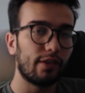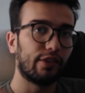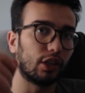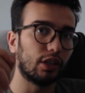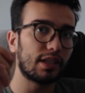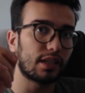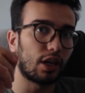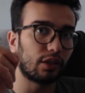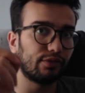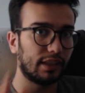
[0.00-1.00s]
We're gonna
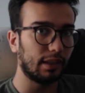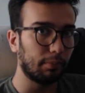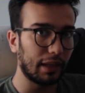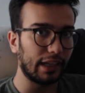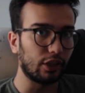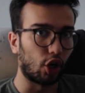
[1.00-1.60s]
start with the blade